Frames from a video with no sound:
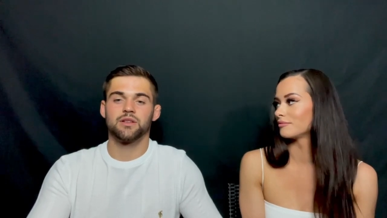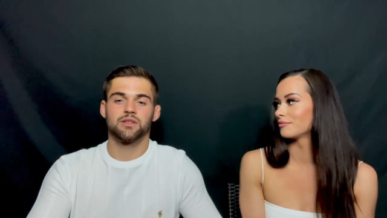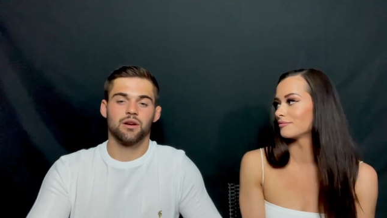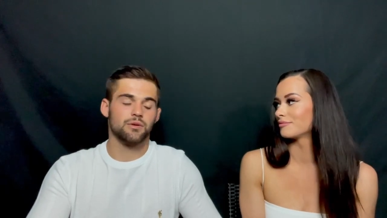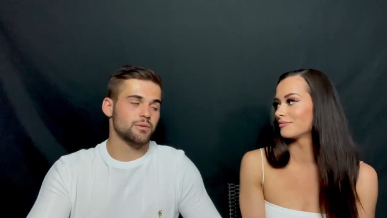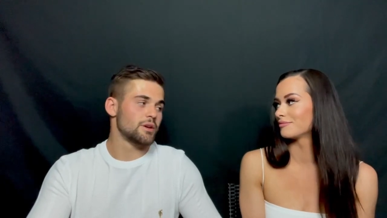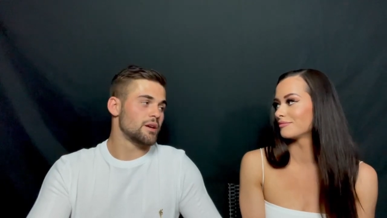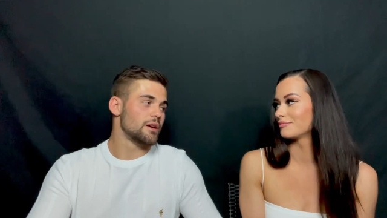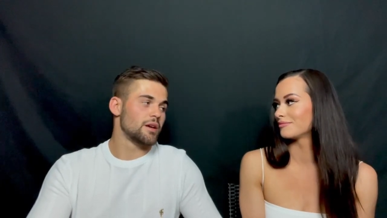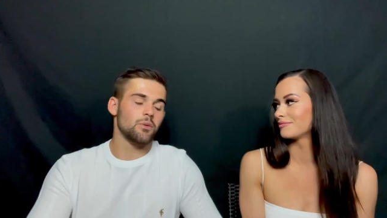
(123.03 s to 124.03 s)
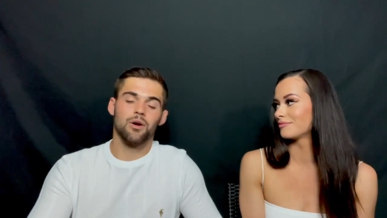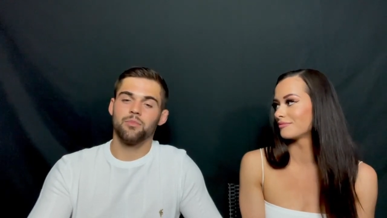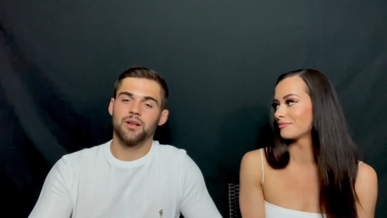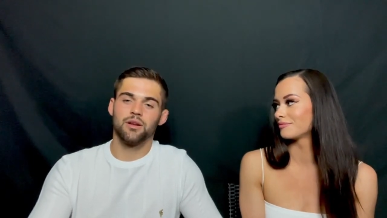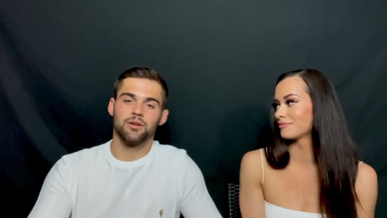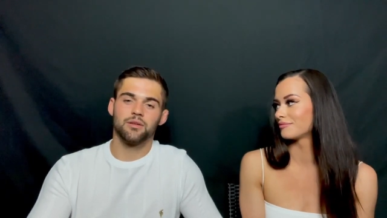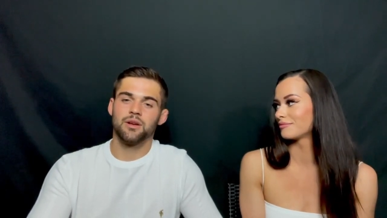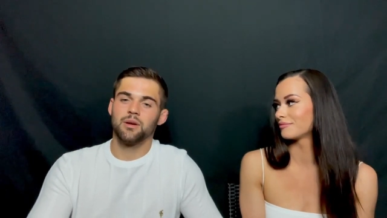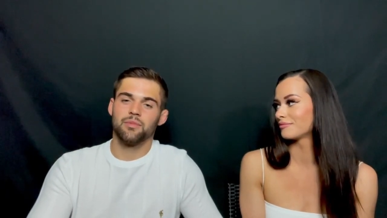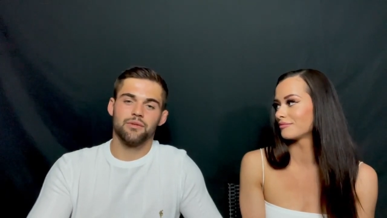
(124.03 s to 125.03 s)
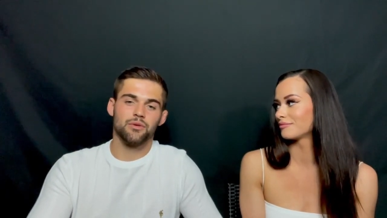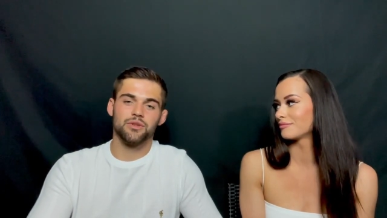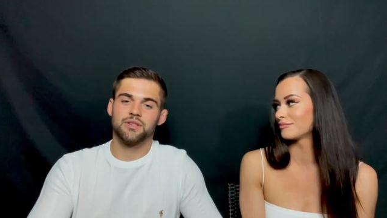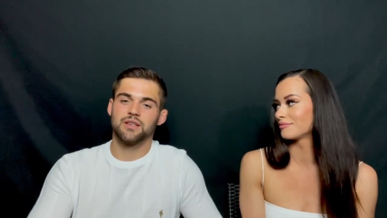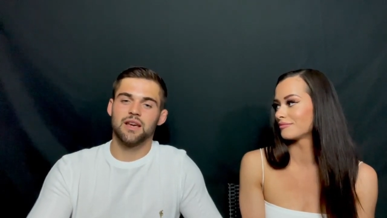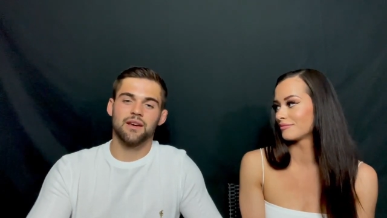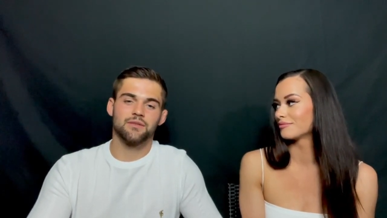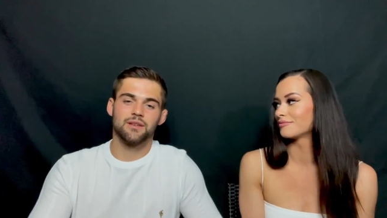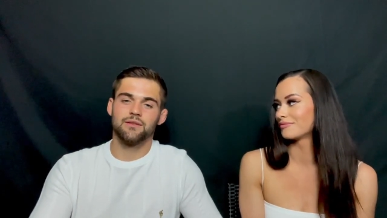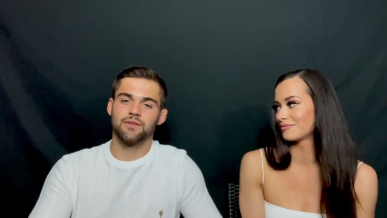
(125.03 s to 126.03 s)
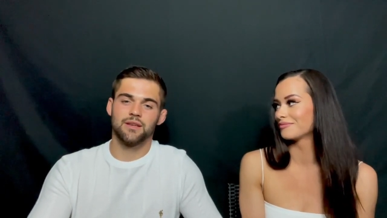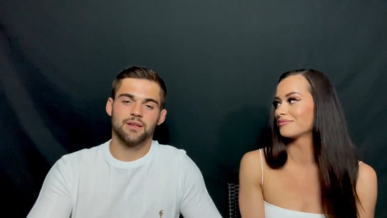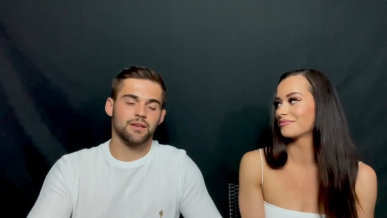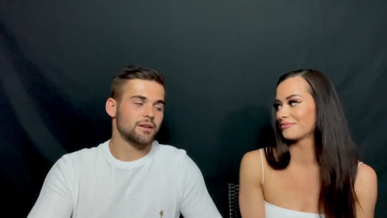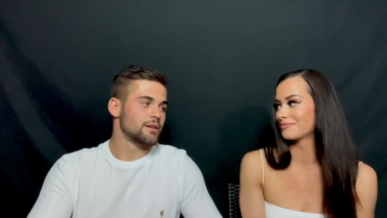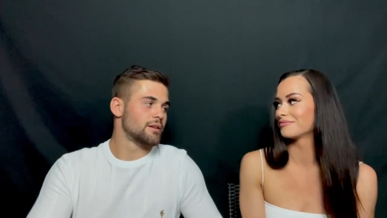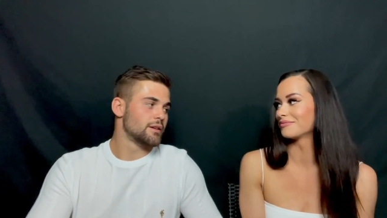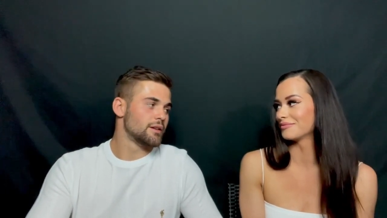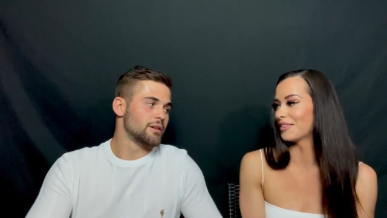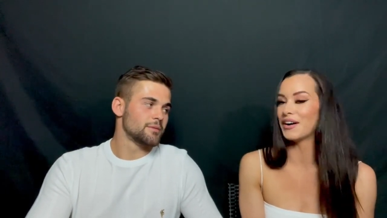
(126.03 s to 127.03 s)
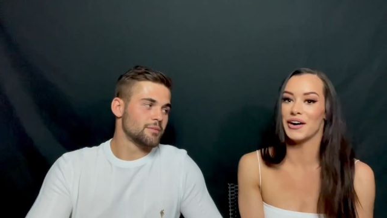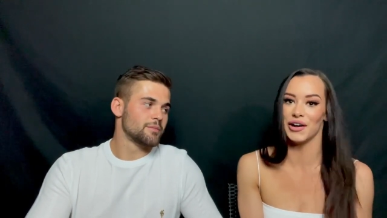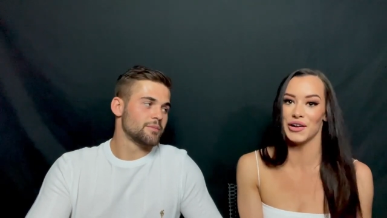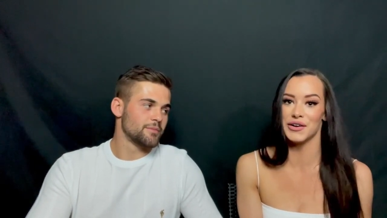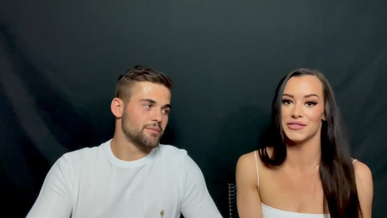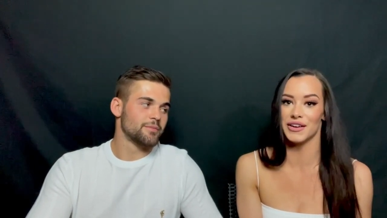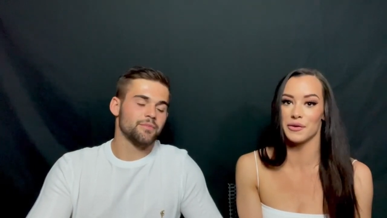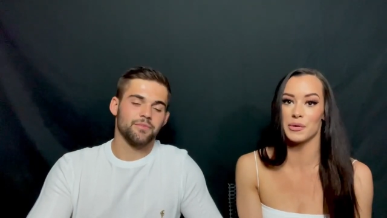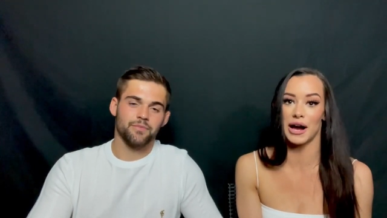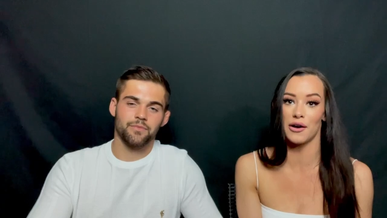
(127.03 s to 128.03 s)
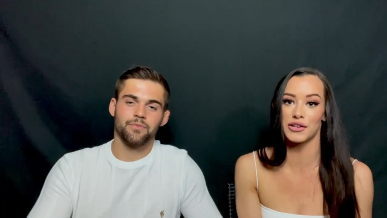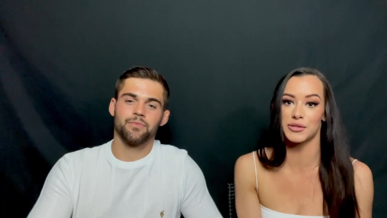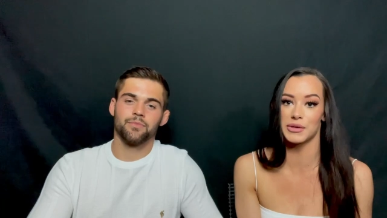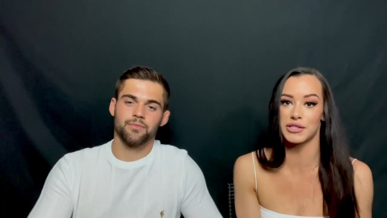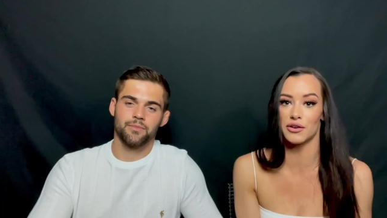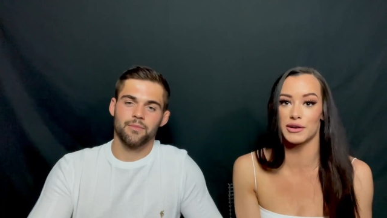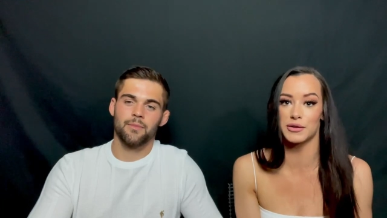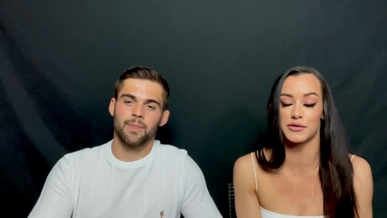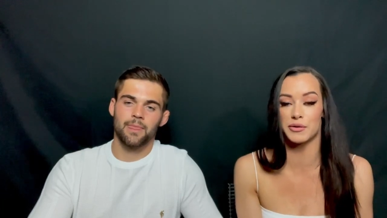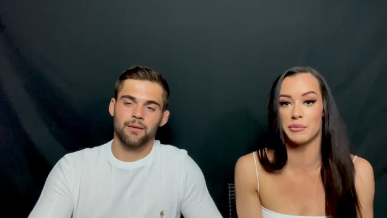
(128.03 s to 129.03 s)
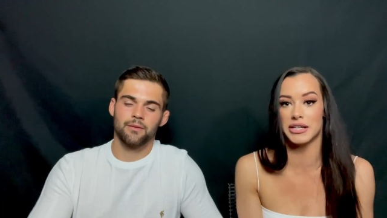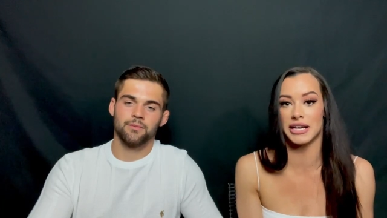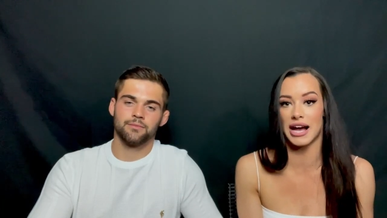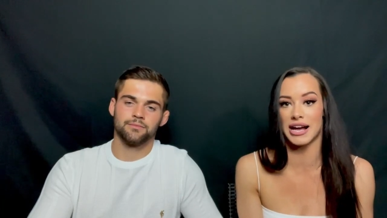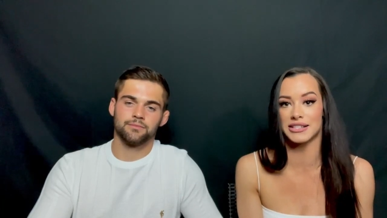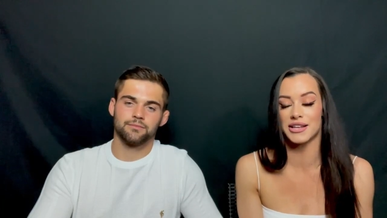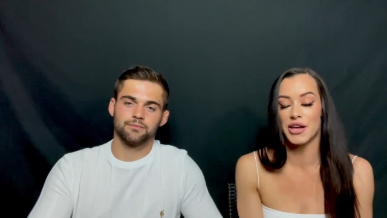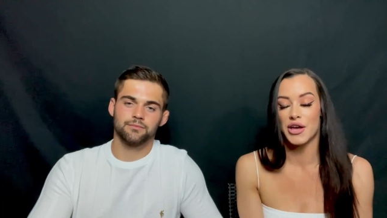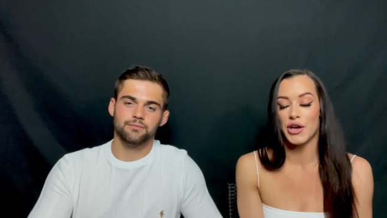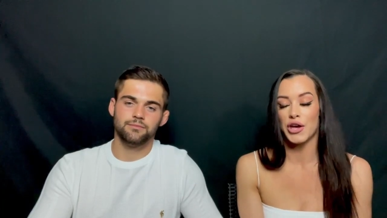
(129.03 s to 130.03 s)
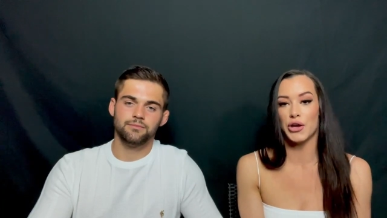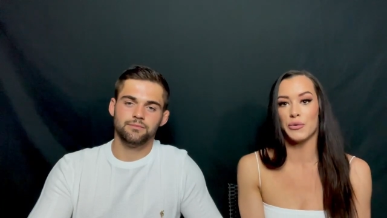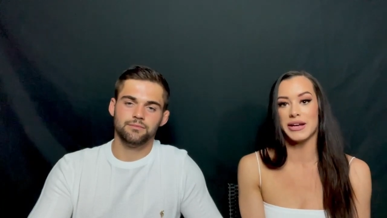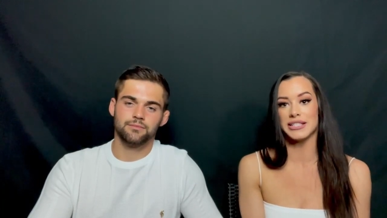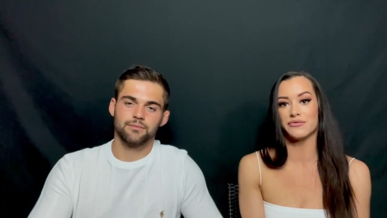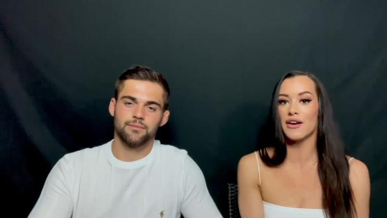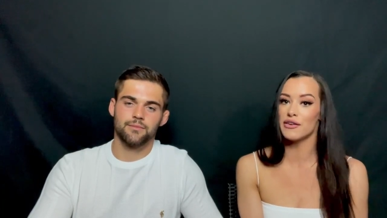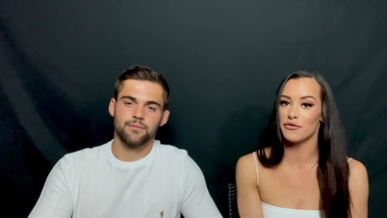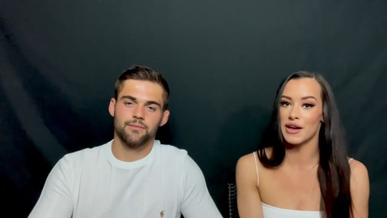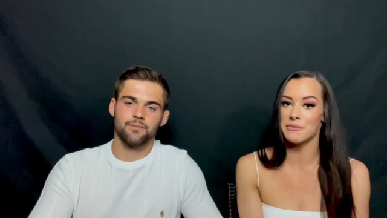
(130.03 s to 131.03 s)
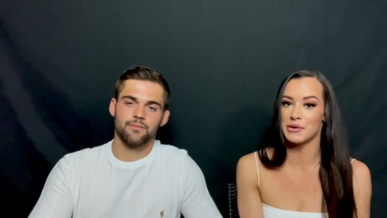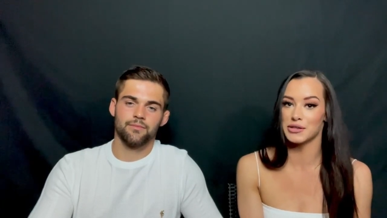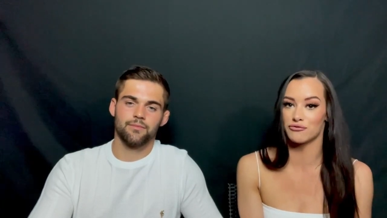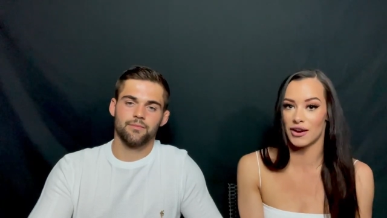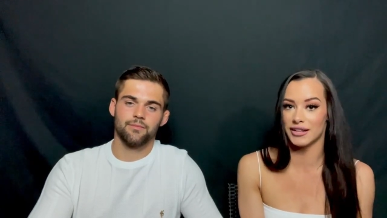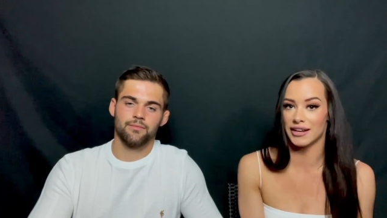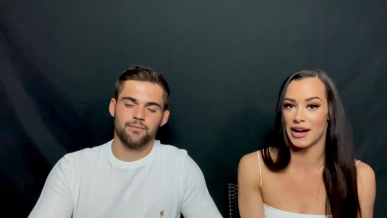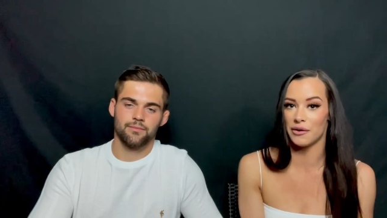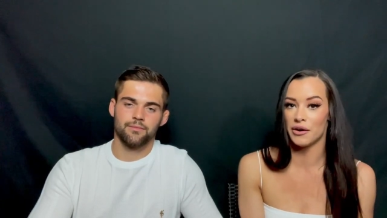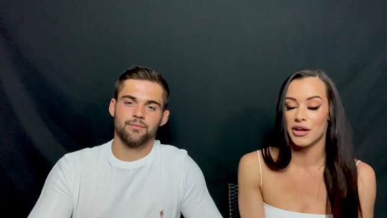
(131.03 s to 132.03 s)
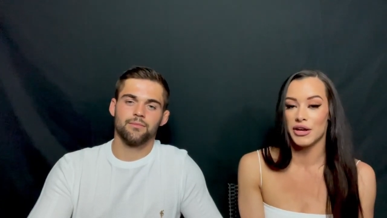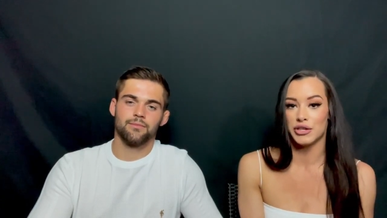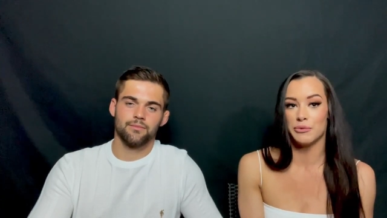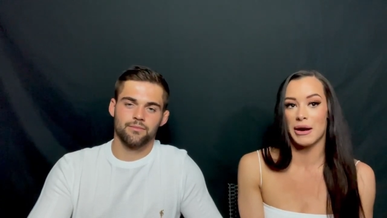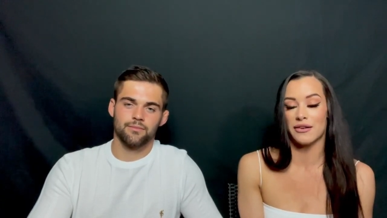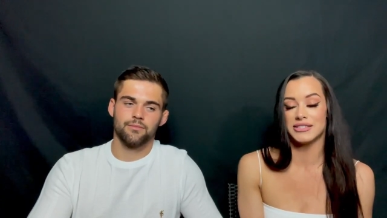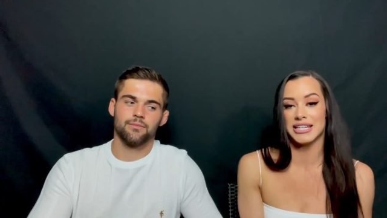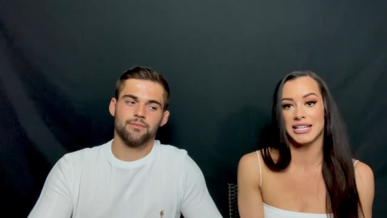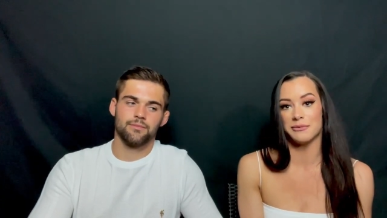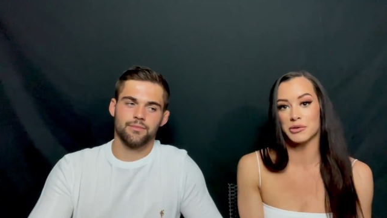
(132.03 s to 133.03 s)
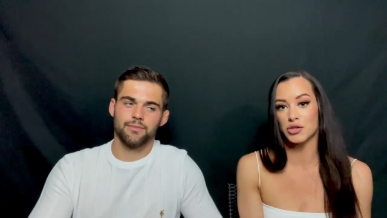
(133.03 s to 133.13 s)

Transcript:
Speaker 1: So it won't be long before you see FTV.
Speaker 2: All over. We are also in talks with somebody, guys, who is very famous right now you might have seen him